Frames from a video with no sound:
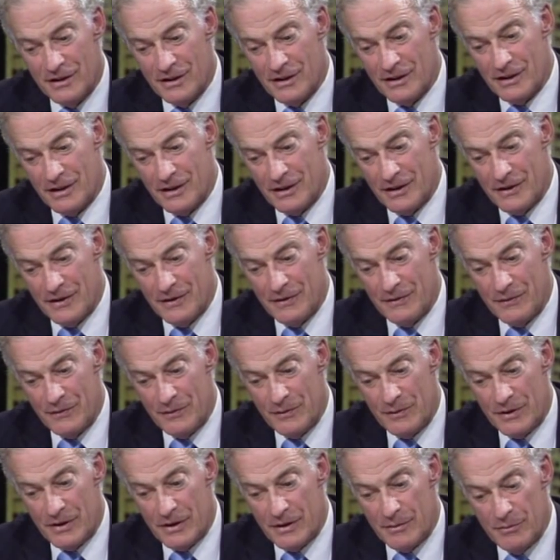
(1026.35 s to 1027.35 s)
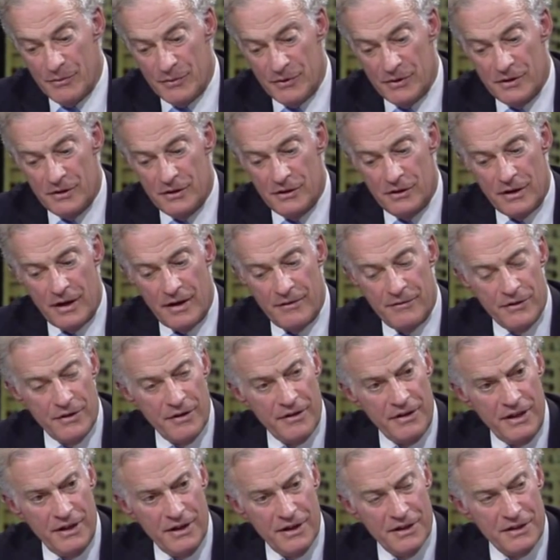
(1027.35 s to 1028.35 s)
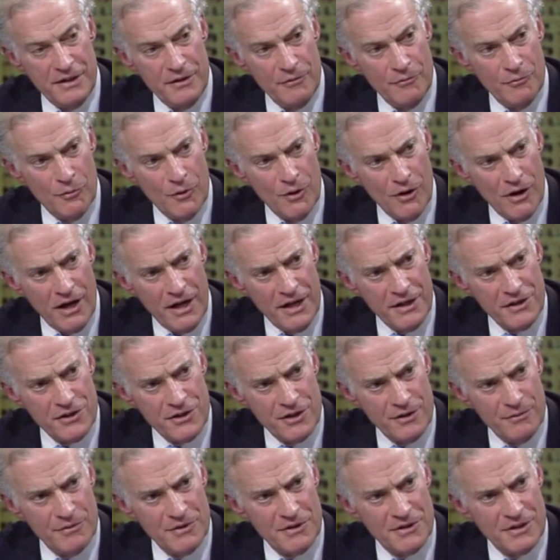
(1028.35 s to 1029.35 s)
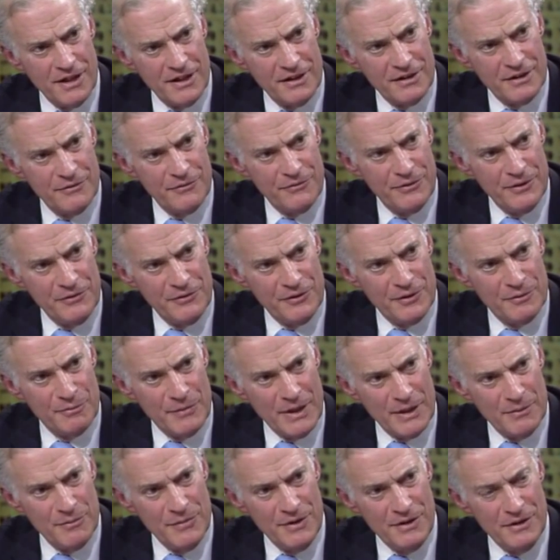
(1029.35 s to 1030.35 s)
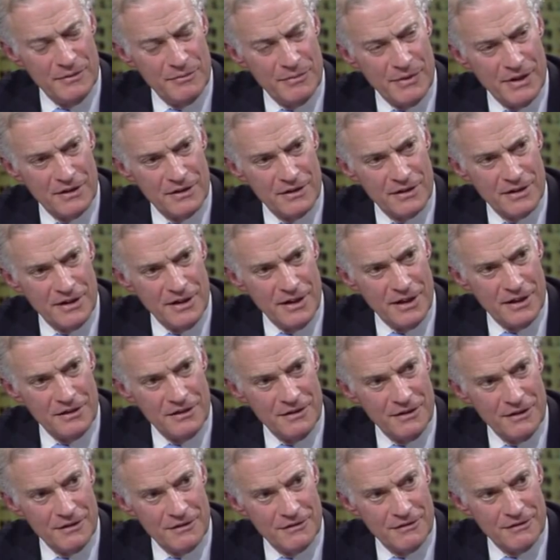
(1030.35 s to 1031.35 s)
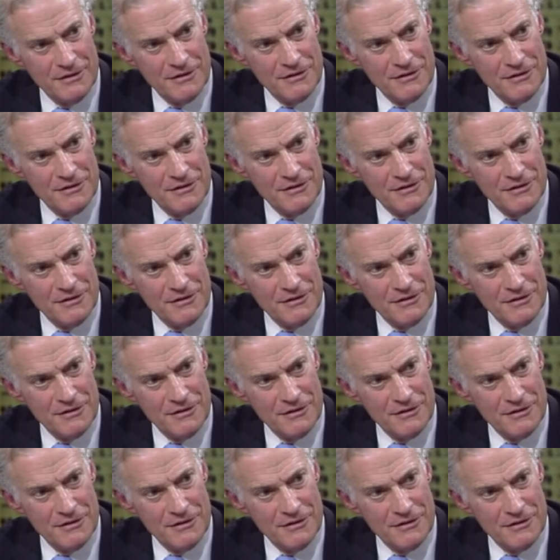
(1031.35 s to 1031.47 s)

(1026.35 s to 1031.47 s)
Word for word: Um, have you any idea why she would take the Fifth Amendment about her conduct?